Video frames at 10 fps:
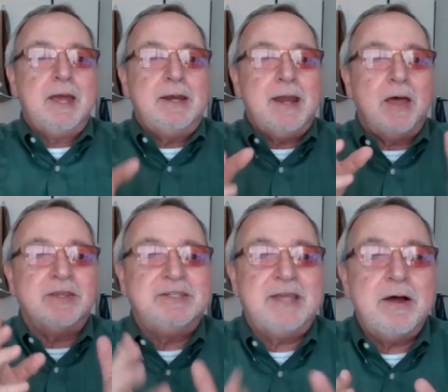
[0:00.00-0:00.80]
Now, the
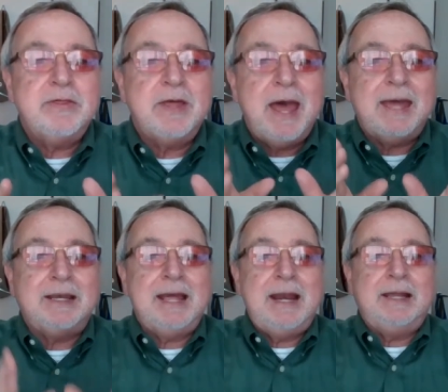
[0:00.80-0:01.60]
South
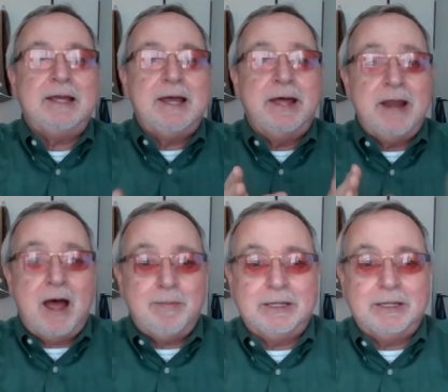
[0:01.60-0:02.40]
Atlantic
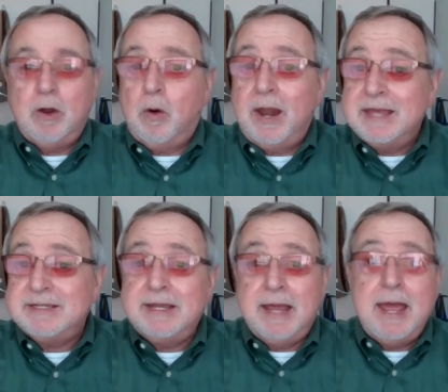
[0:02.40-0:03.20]
Anomaly, or
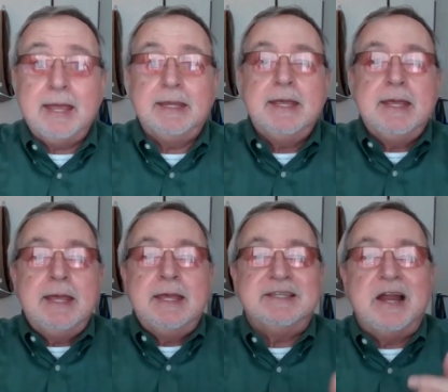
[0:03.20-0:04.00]
SAA,
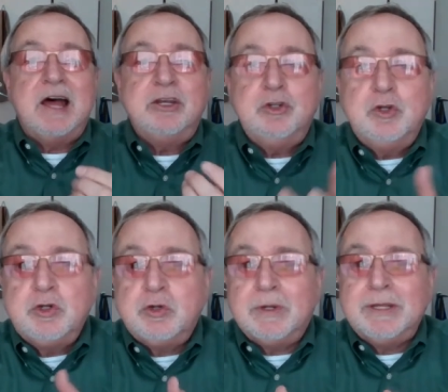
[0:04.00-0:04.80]
is an
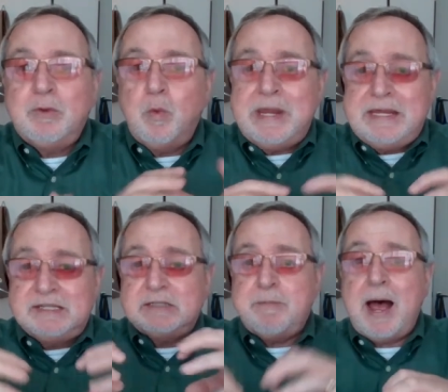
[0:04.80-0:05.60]
unusually weak
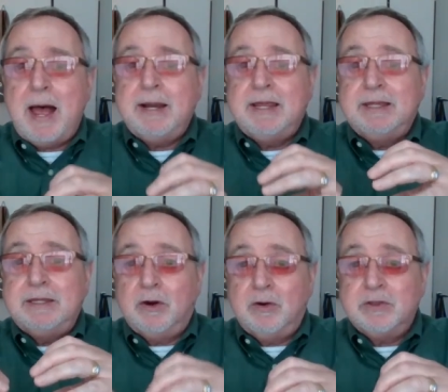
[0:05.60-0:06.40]
spot in
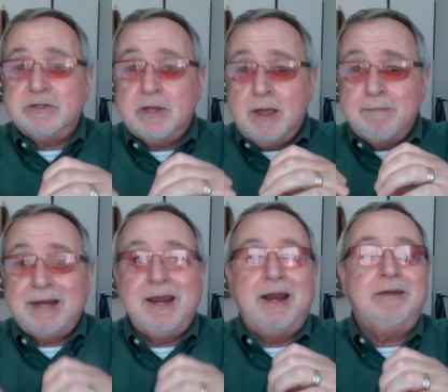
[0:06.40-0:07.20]
the Earth's
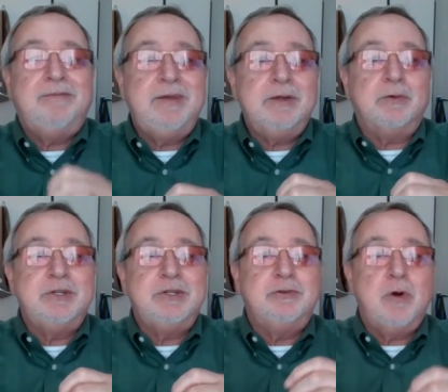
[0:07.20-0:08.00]
magnetic field,
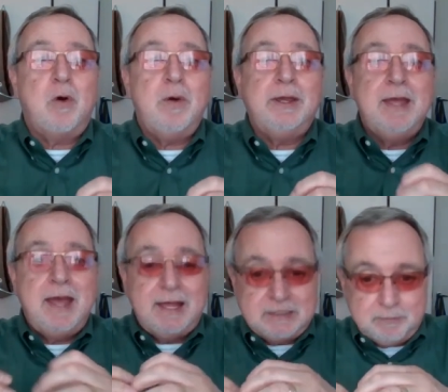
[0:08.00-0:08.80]
which is growing
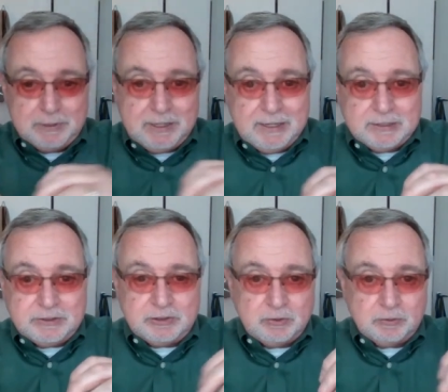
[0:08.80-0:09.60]
and splitting
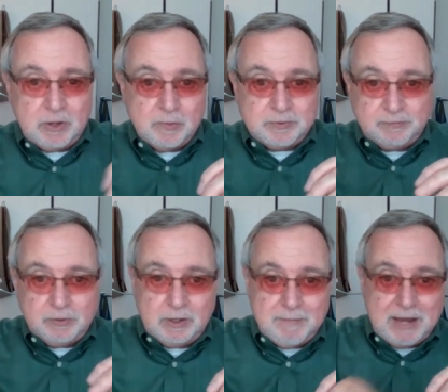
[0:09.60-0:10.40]
into two lobes. So if you
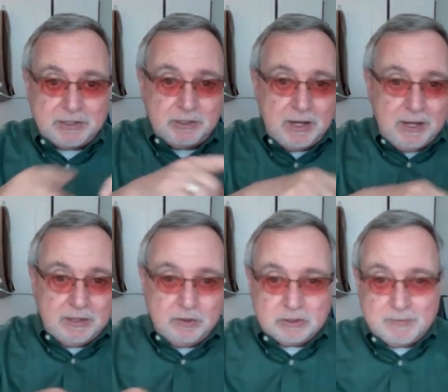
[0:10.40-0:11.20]
could imagine
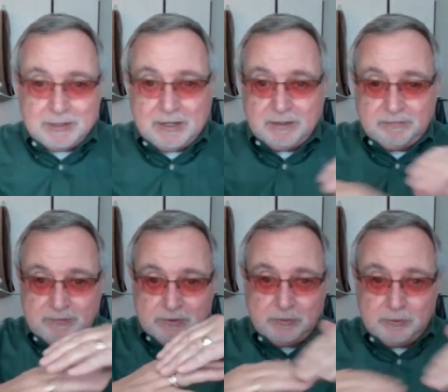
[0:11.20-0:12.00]
the Earth's magnetic
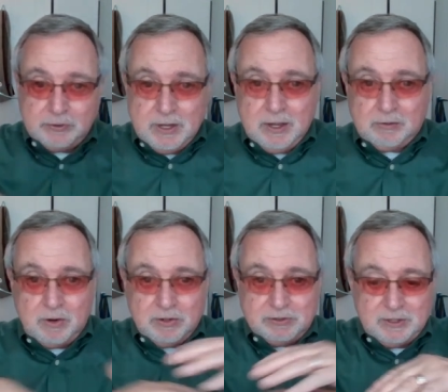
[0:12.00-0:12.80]
field
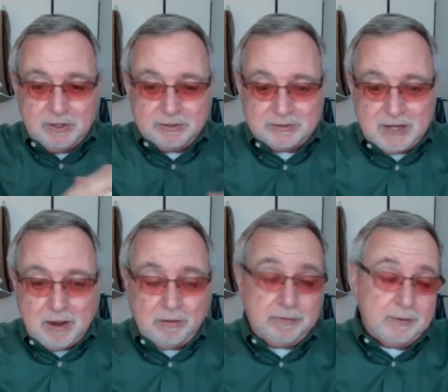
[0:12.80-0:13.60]
across the
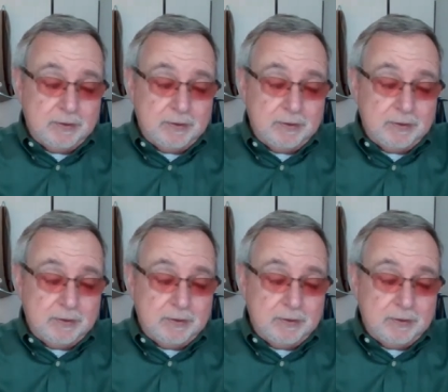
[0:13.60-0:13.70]
South,